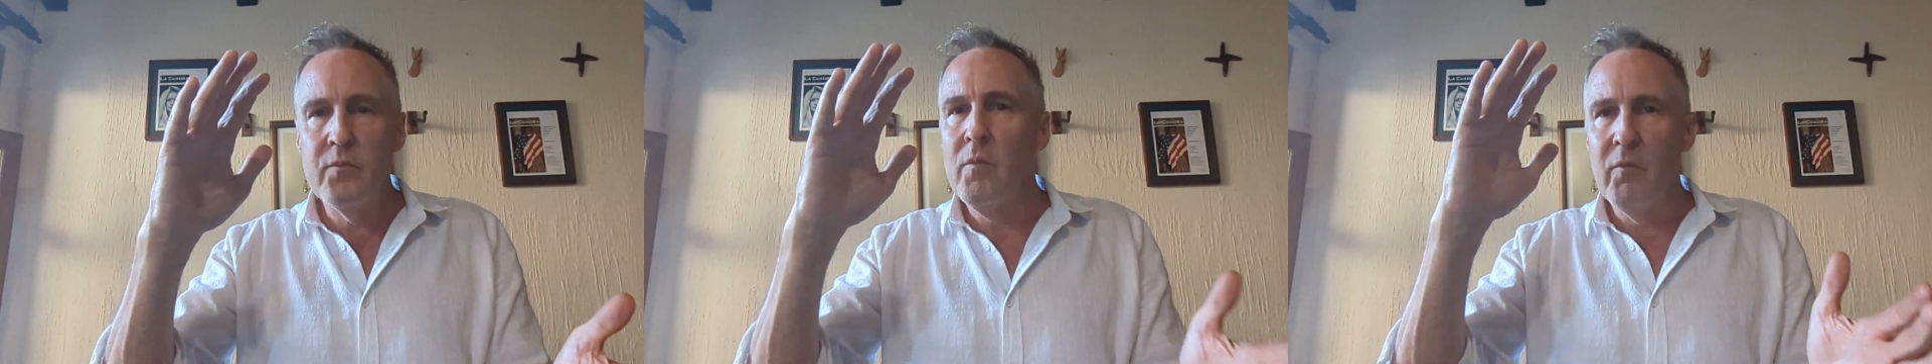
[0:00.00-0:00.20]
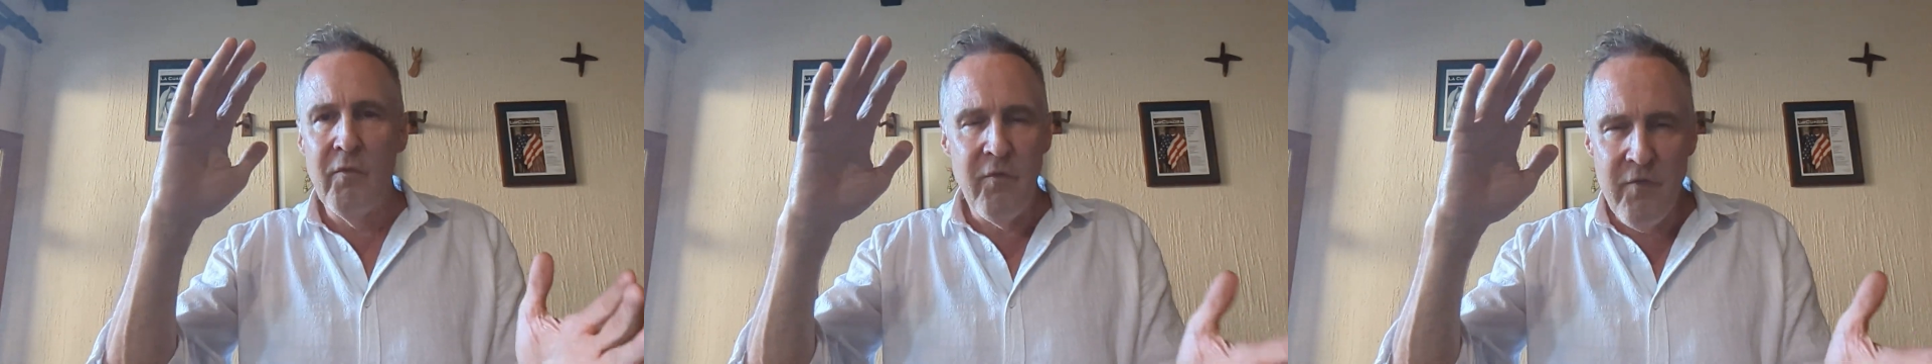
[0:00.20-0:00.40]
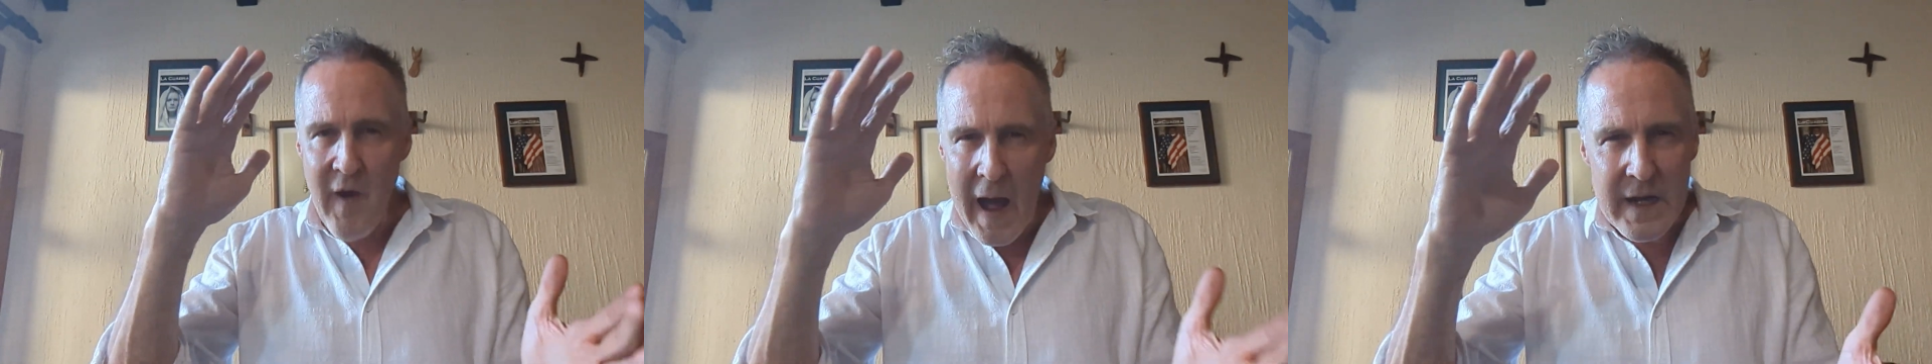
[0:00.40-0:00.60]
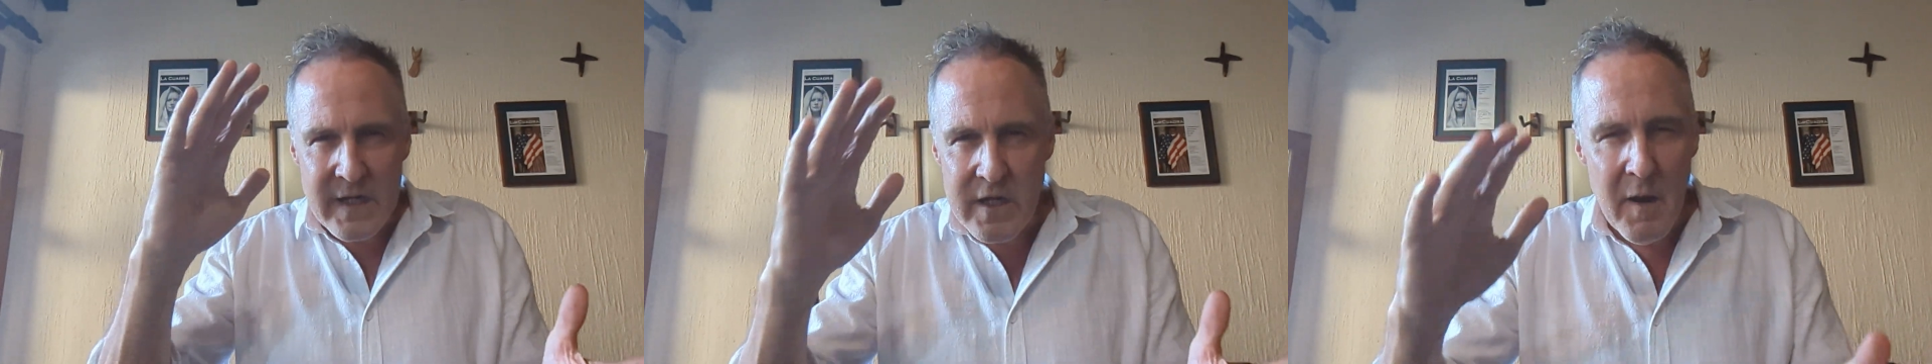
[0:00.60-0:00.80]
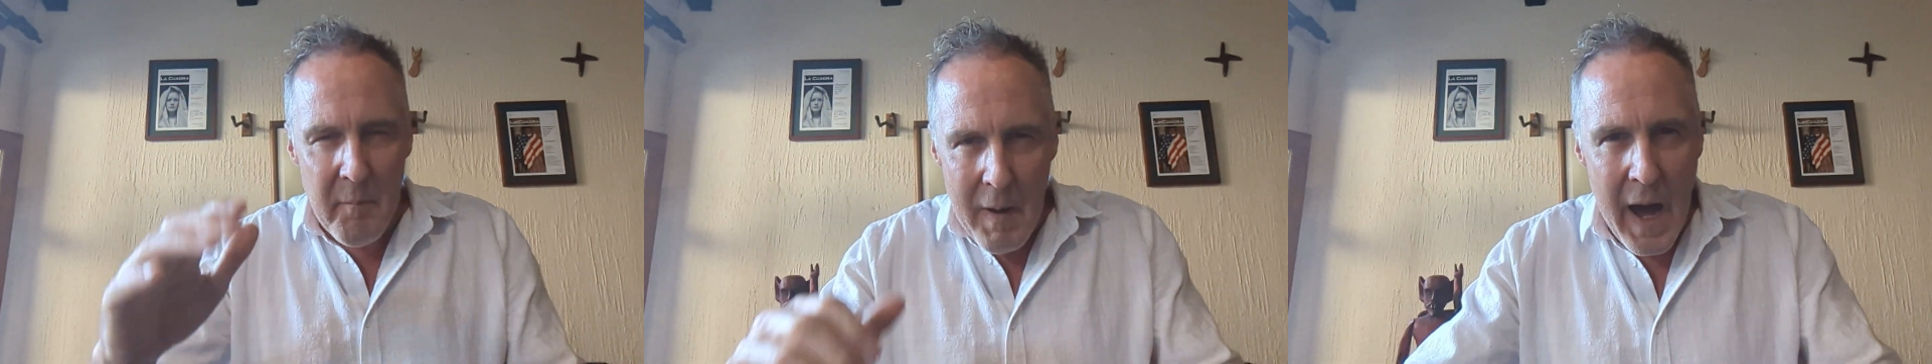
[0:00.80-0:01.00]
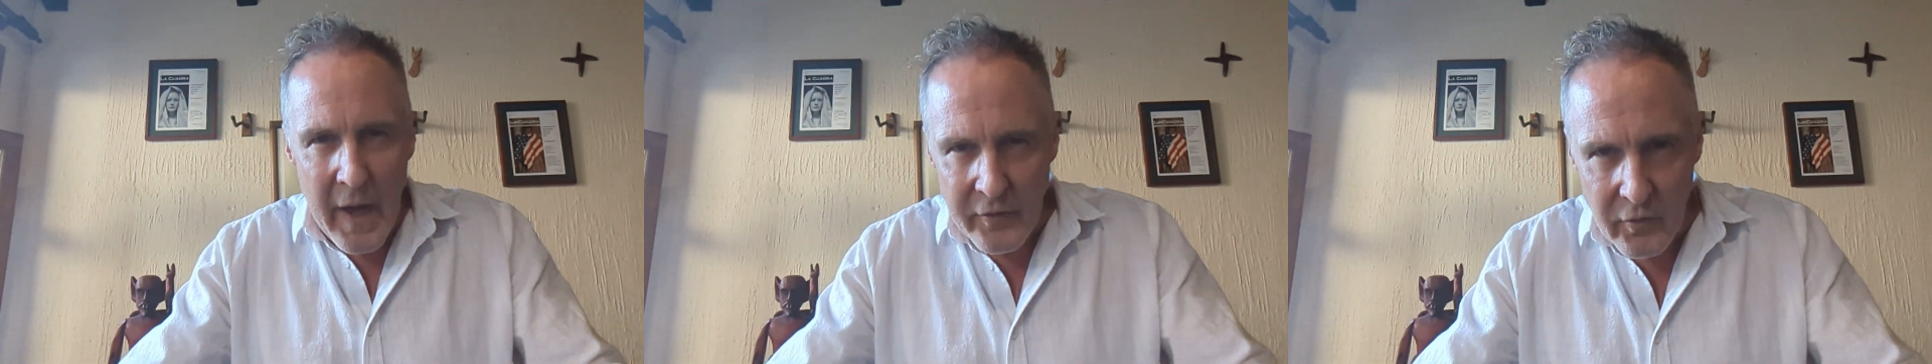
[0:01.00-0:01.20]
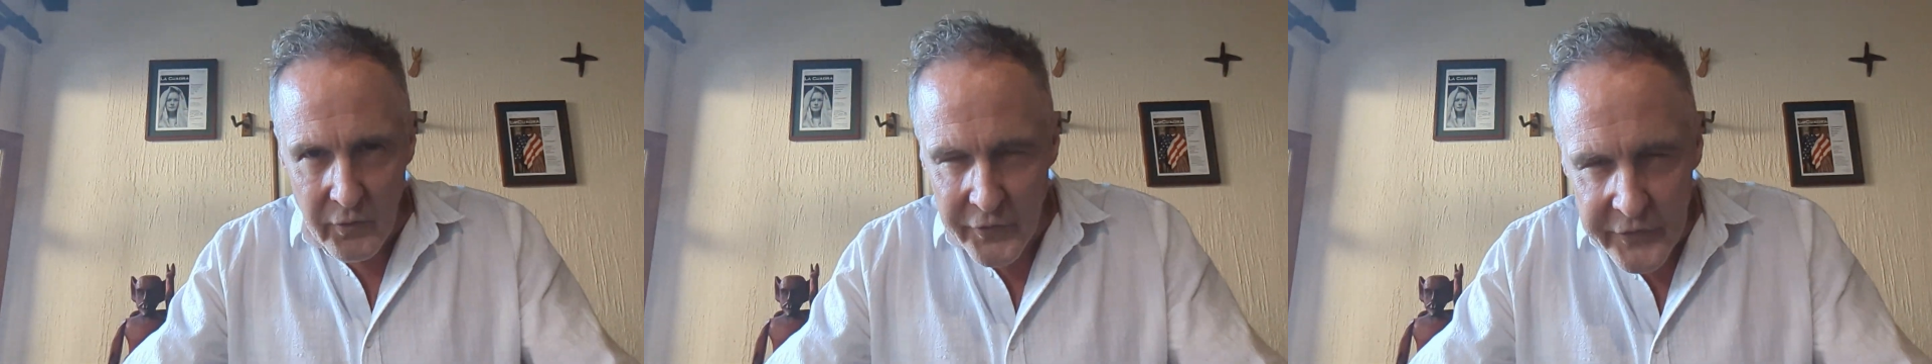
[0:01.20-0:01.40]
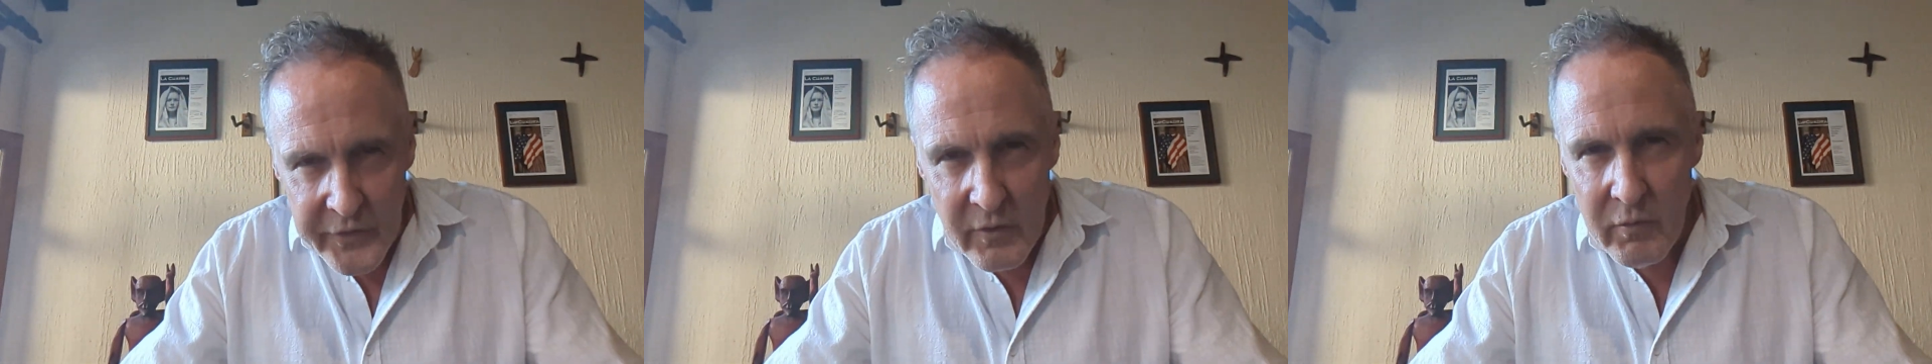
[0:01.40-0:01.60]
vodka
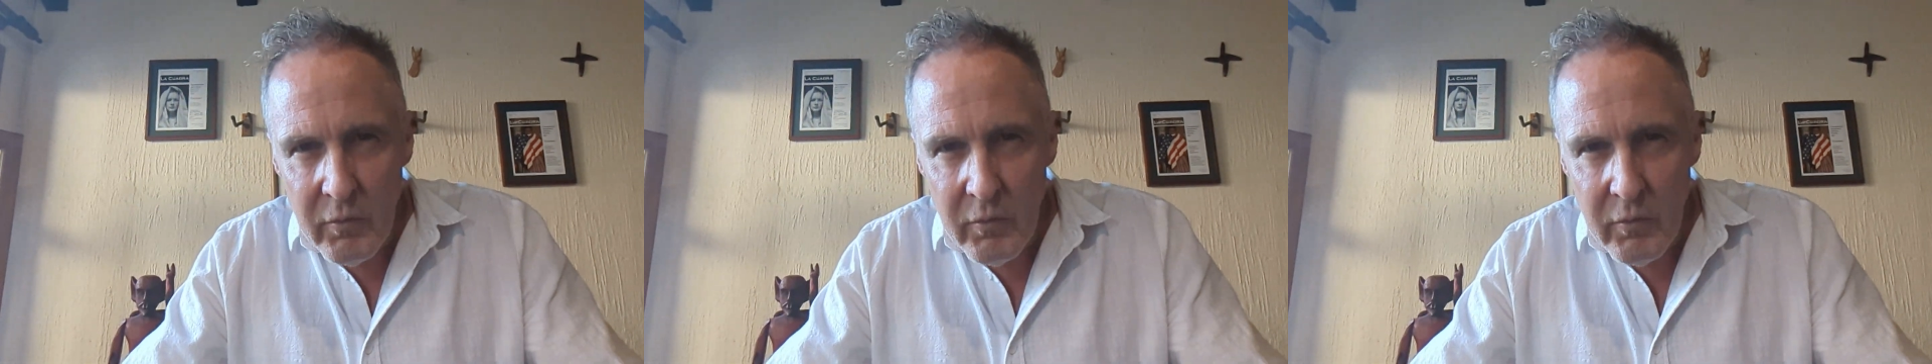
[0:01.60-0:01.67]
bottles